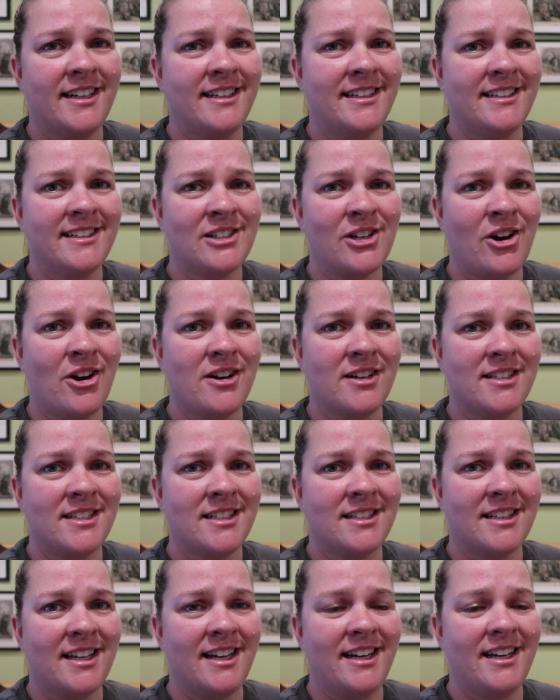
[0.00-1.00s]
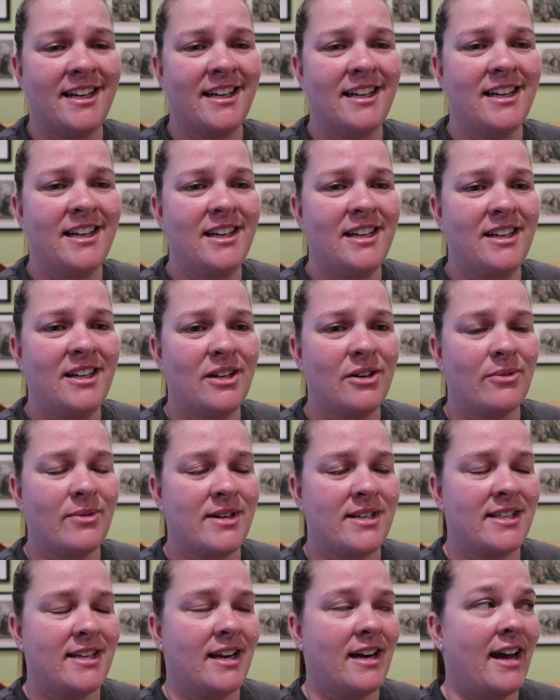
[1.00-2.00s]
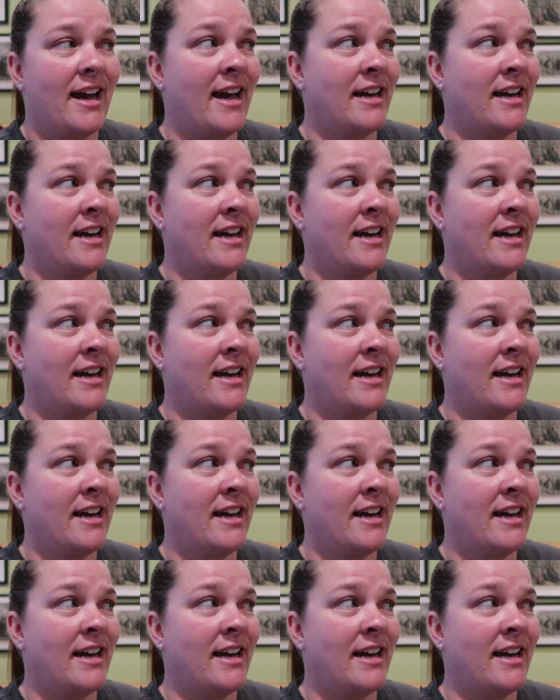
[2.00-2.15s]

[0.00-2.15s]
and it's hard to like reset.